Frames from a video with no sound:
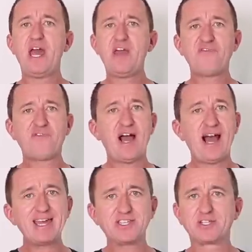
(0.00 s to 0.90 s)

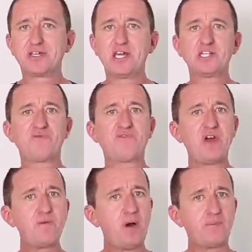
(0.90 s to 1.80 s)
F8 is a
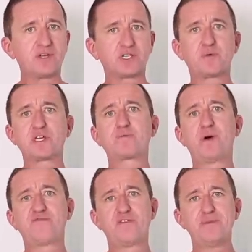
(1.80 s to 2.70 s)
very popular sweet
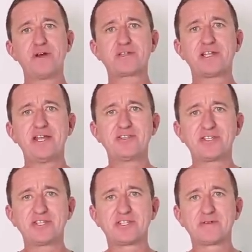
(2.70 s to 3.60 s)
spot for most
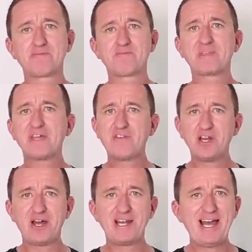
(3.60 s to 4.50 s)
lenses. If
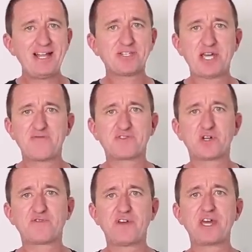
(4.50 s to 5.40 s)
you like landscape
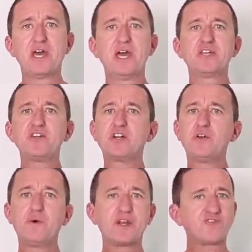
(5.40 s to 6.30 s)
photography, you're going
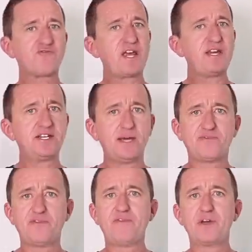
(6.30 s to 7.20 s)
to want a greater
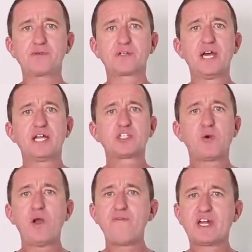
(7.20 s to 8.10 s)
depth of field,
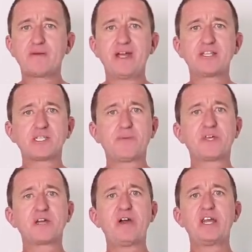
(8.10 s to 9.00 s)
so I recommend
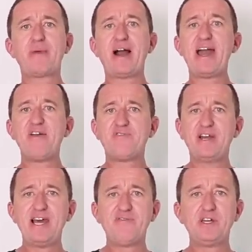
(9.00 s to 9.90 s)
something around about
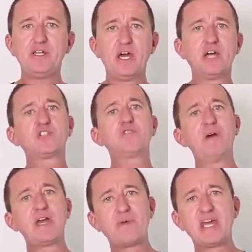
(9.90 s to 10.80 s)
f11 to
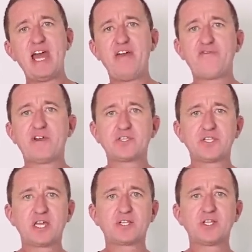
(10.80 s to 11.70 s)
maybe
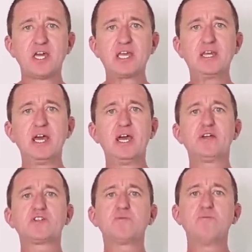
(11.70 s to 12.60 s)
f16.
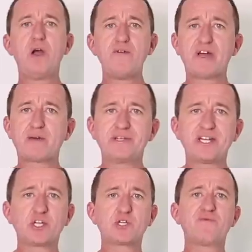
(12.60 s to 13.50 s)
So my
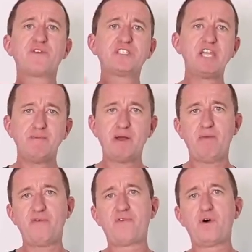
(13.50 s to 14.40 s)
recommendation for tip
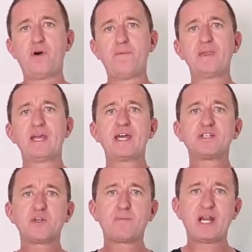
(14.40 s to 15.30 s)
number four
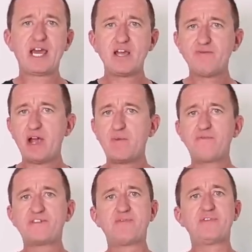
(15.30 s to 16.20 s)
is to play around
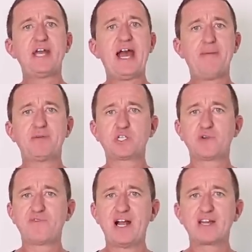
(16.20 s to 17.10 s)
with different
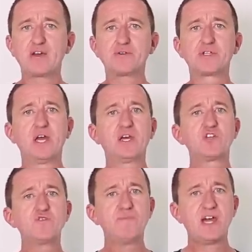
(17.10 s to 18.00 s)
aperture values.
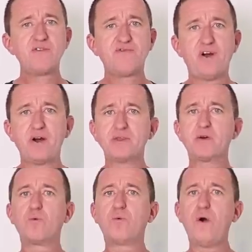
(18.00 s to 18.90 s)
You may find
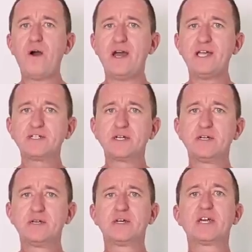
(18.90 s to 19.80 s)
that wide
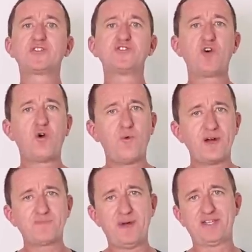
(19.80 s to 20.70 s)
is not
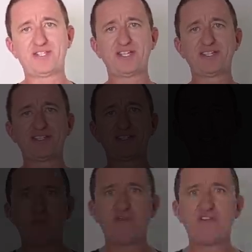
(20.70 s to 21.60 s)
always best.
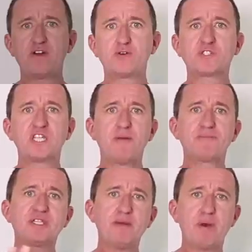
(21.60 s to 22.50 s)
Now my final
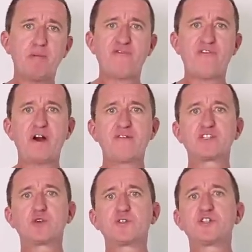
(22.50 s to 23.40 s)
tip, tip number five
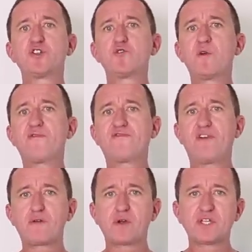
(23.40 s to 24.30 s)
is all to do with
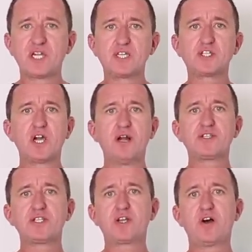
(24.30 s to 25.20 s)
focusing.
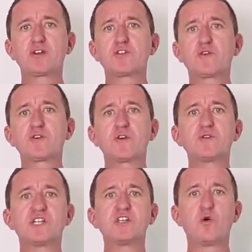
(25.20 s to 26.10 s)
Chances are you're
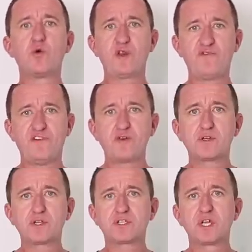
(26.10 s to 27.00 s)
using
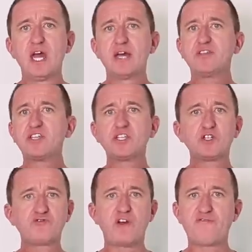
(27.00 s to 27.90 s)
autofocus. This is
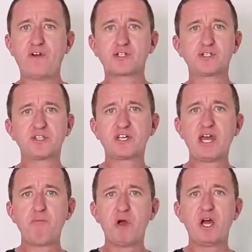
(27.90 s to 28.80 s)
a great function of the
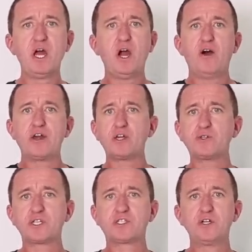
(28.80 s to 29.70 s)
camera. I
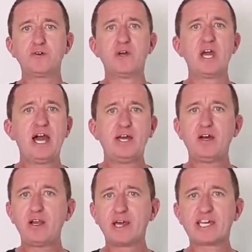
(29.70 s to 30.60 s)
use it too, and
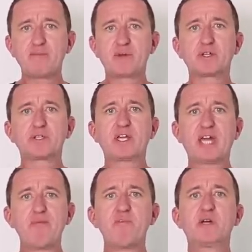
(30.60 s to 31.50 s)
I like it because the
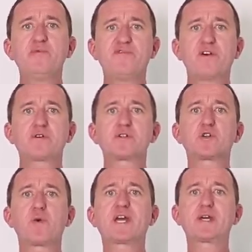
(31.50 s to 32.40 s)
camera can focus
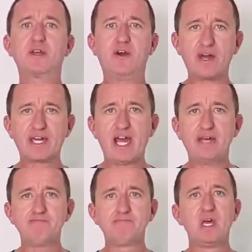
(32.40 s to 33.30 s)
quicker than I can.